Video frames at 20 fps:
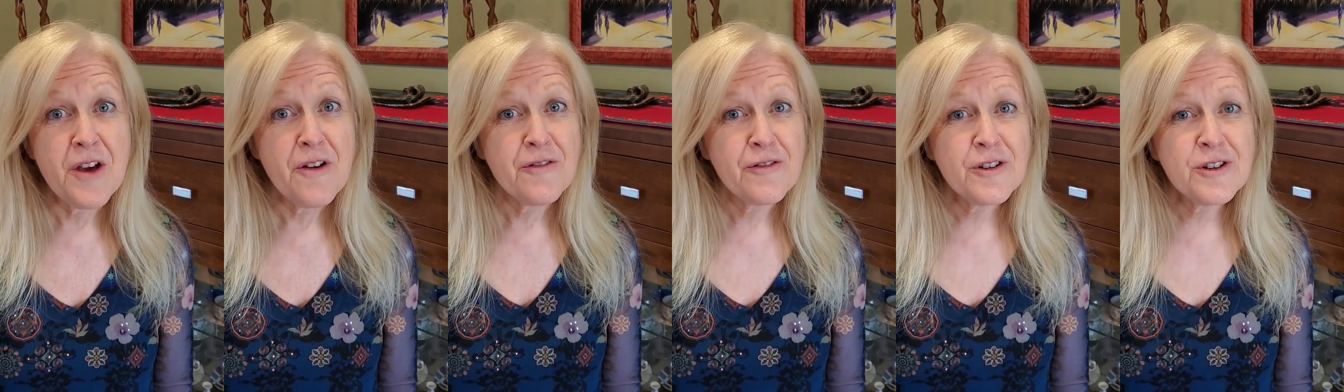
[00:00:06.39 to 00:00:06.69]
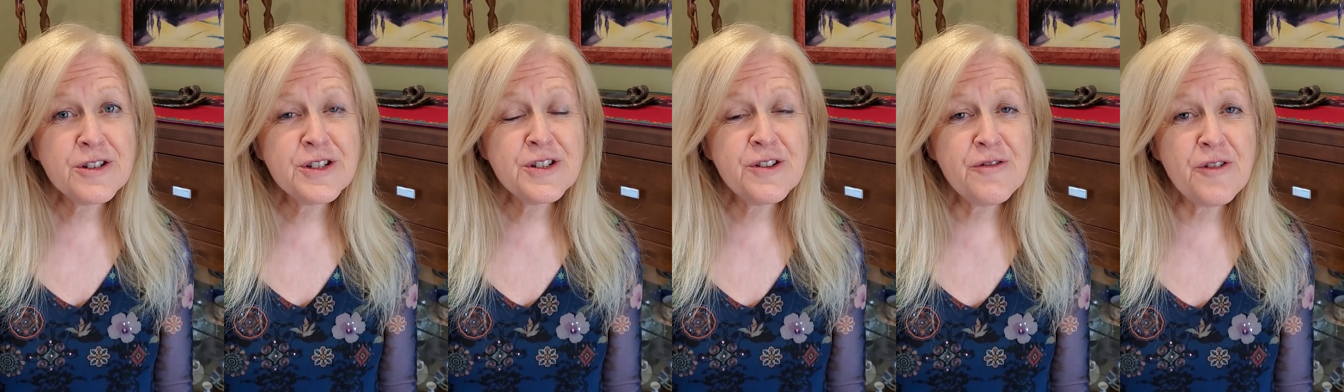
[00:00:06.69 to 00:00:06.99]

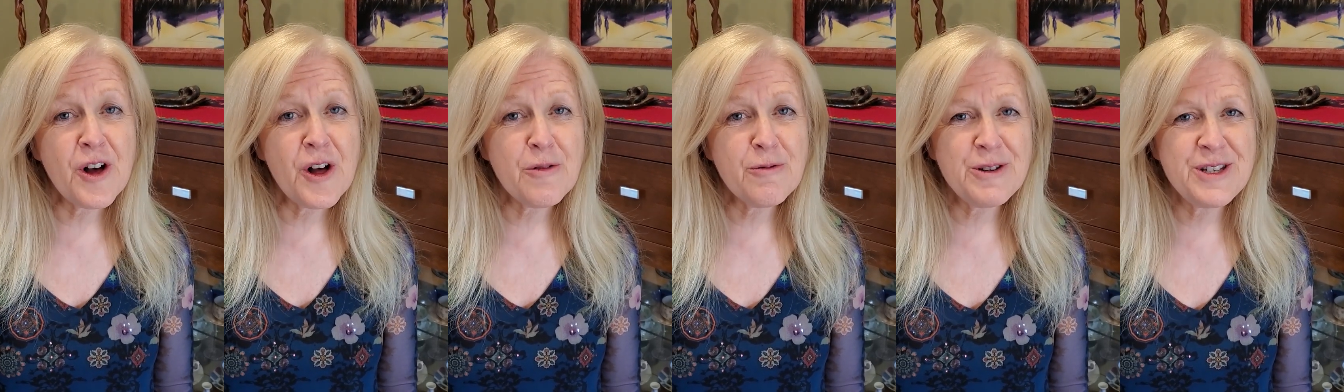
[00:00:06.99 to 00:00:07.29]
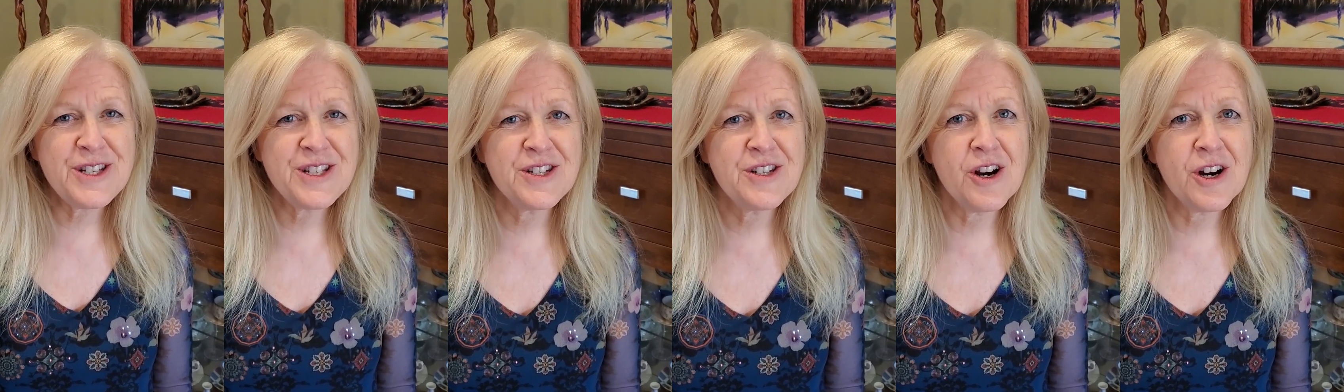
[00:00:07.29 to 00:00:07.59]
First of all, we
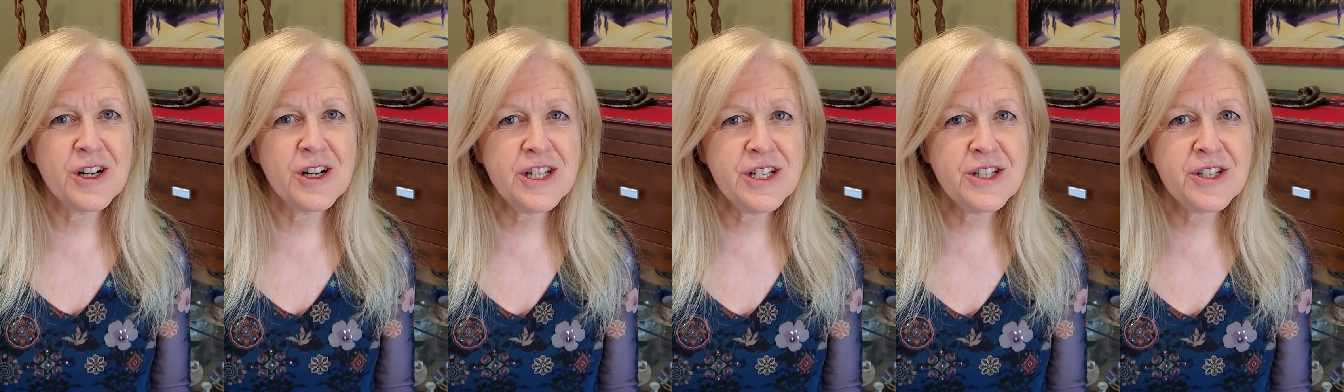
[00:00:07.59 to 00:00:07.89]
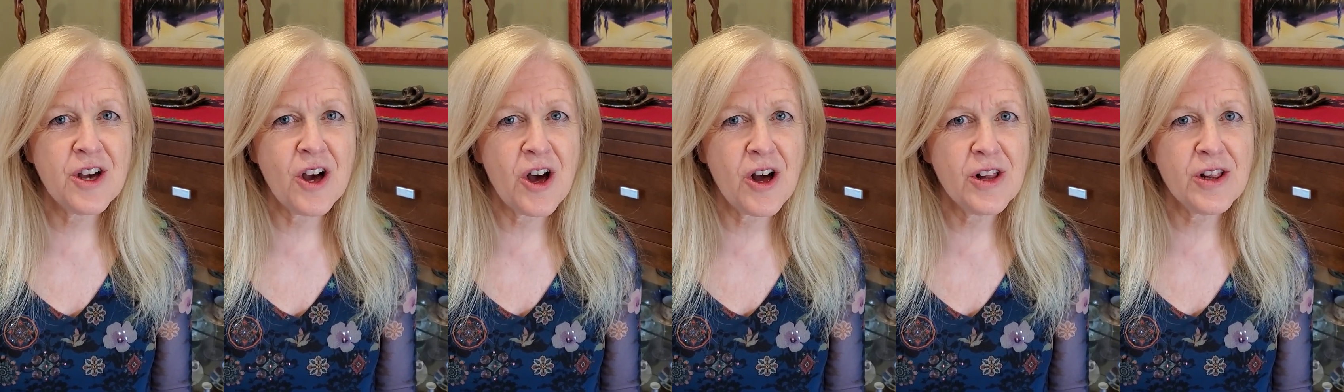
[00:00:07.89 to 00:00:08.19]
started
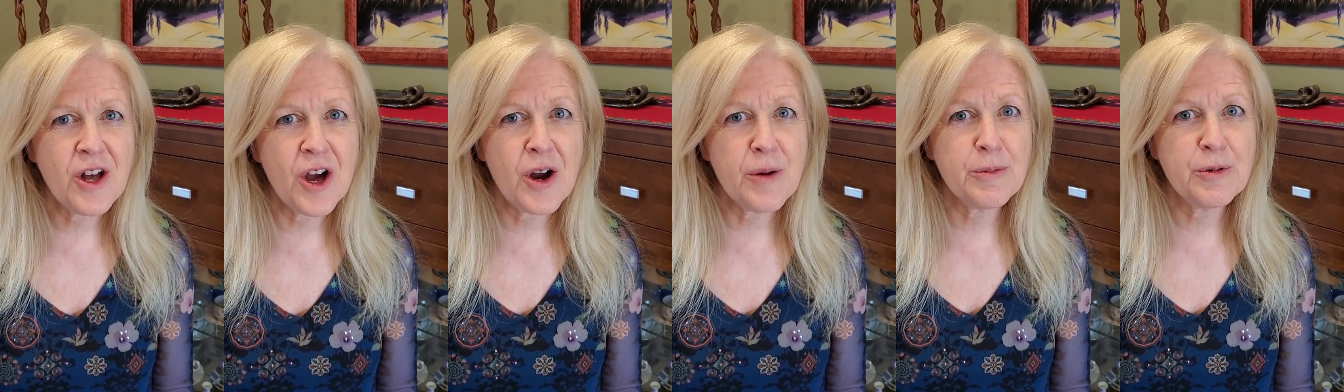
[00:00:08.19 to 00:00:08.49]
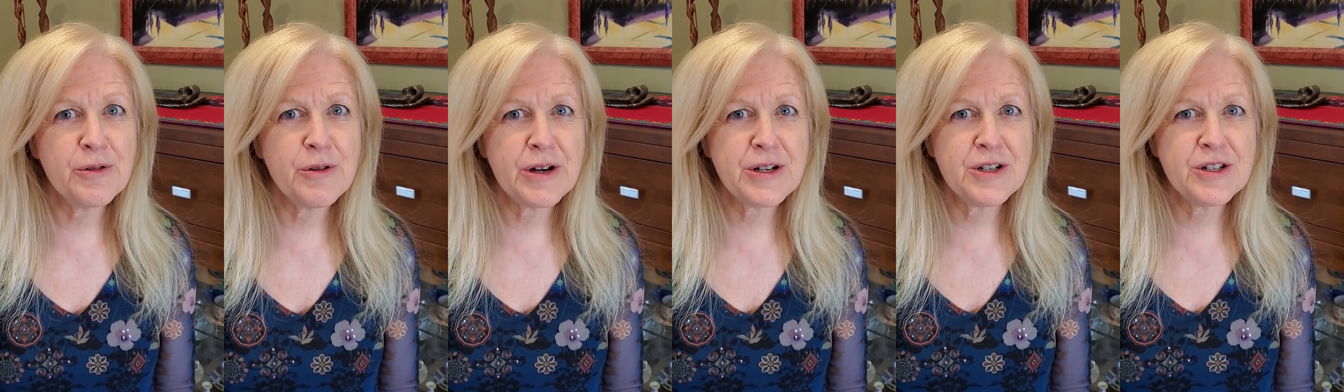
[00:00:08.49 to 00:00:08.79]
all our
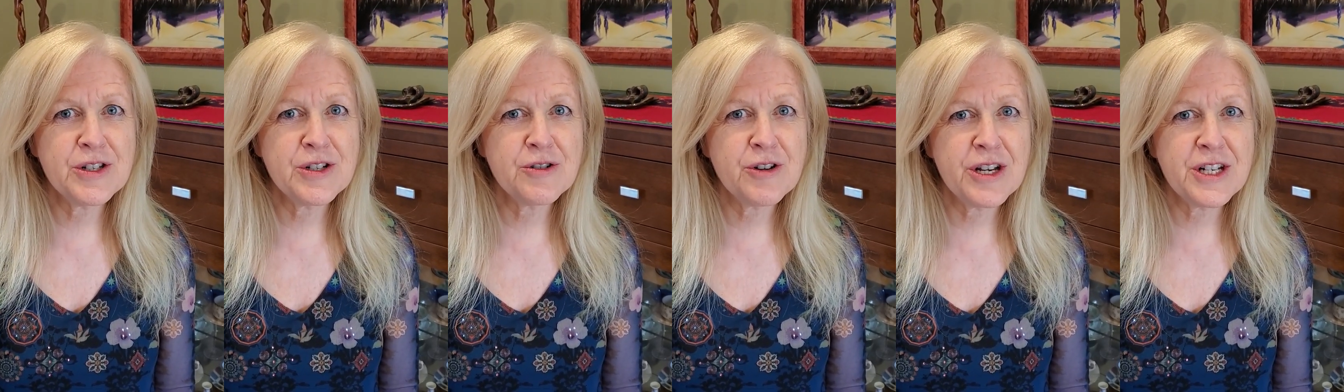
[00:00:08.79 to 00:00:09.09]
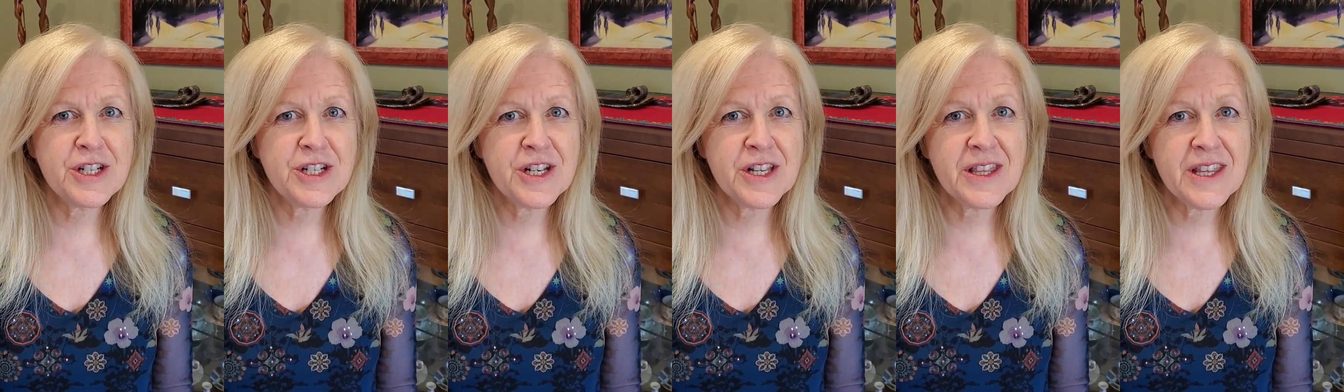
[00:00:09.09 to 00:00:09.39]

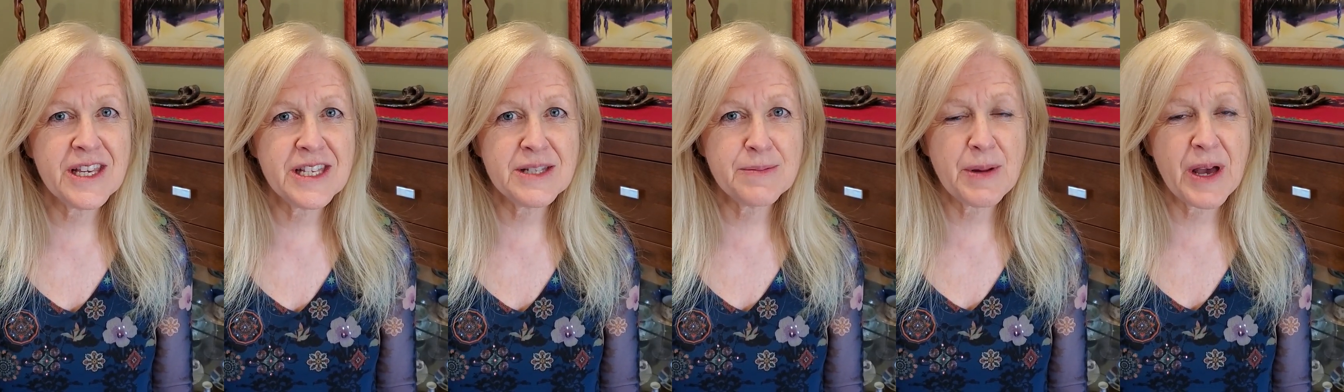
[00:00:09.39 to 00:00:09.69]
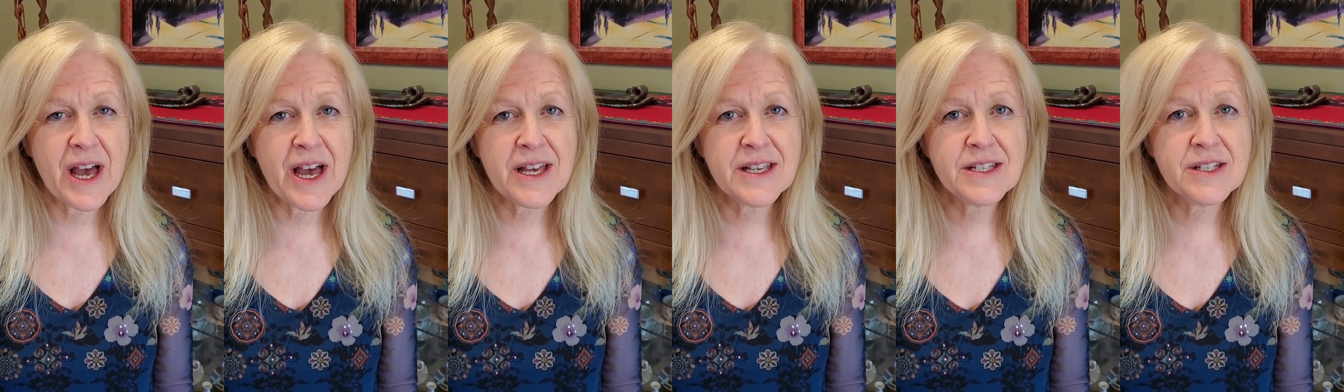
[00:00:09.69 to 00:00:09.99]
pre-registration this
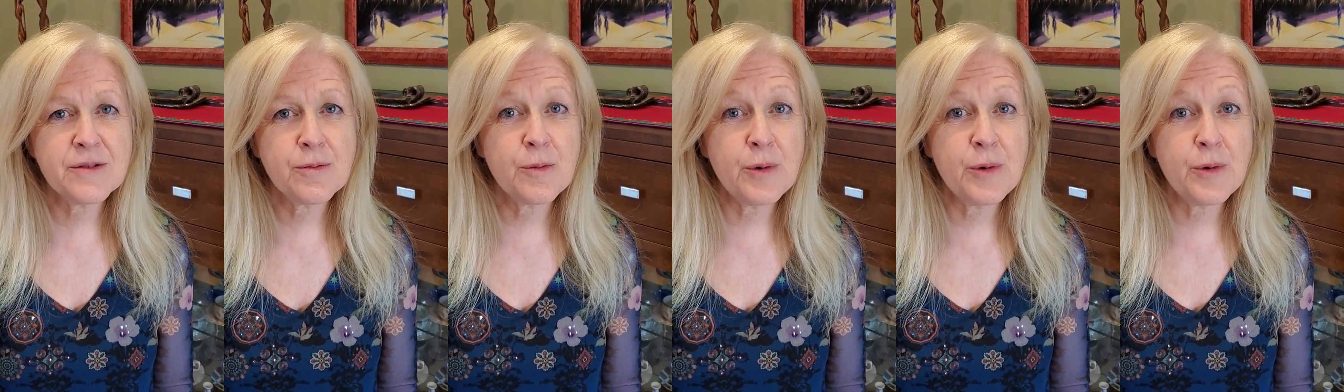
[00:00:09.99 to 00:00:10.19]
past